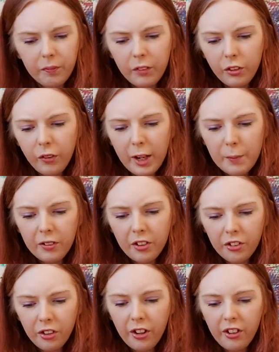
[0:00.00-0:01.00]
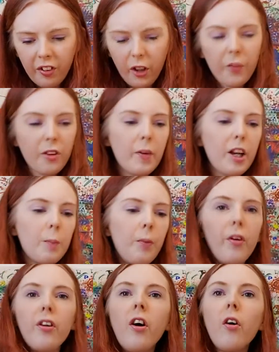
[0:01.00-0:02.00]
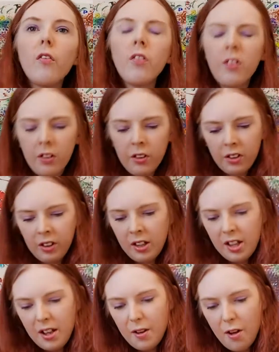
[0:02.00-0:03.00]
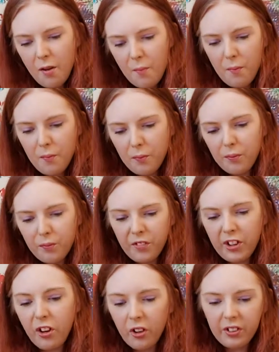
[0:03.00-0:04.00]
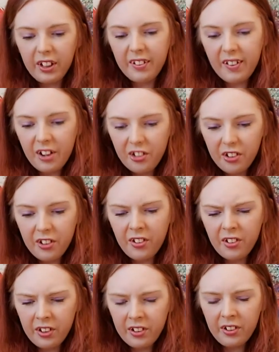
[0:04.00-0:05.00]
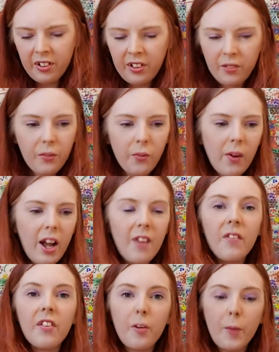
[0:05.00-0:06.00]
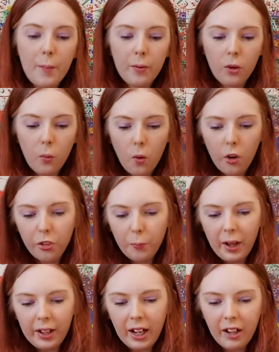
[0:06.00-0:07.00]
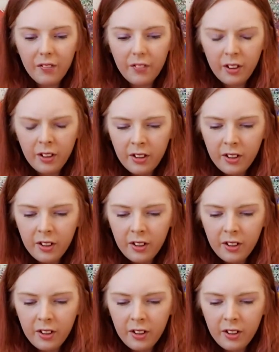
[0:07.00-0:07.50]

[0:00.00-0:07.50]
not able to join, because I always make a point of recording sessions and whatever so people can watch back after.